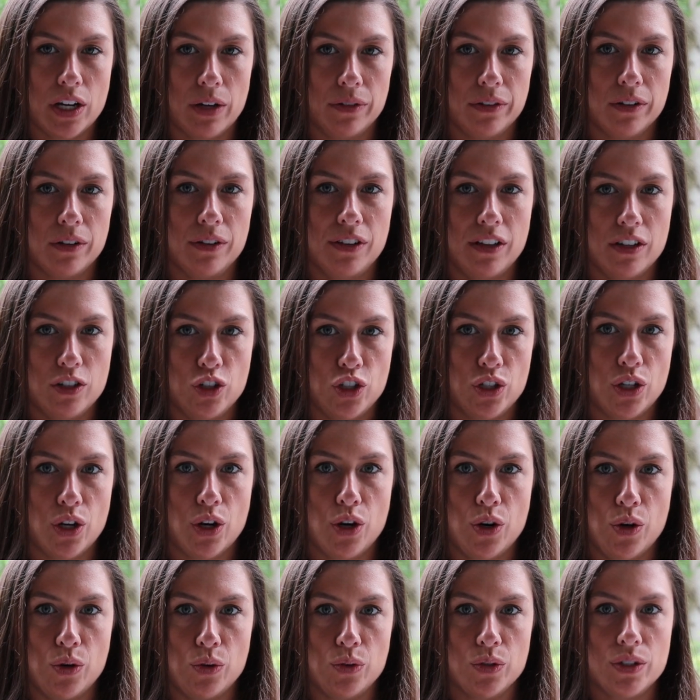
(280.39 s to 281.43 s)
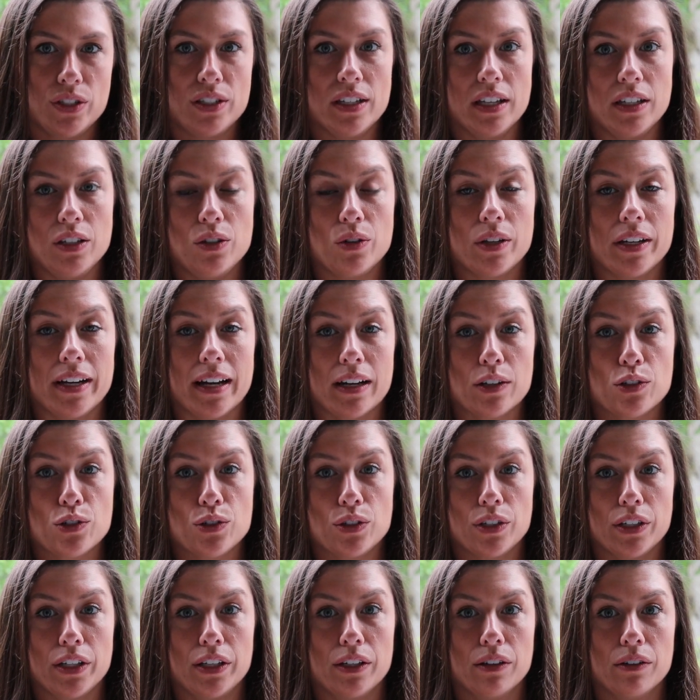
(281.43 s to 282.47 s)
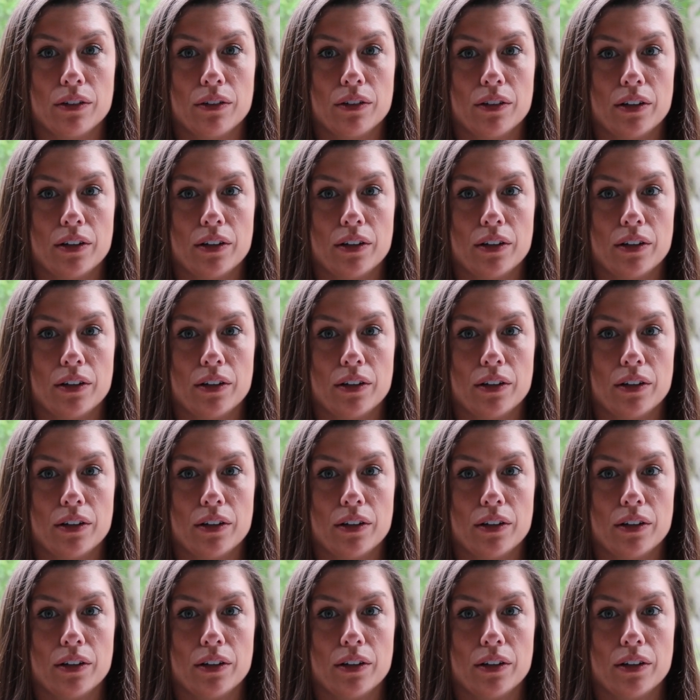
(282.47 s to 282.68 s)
out there that shows that you can actually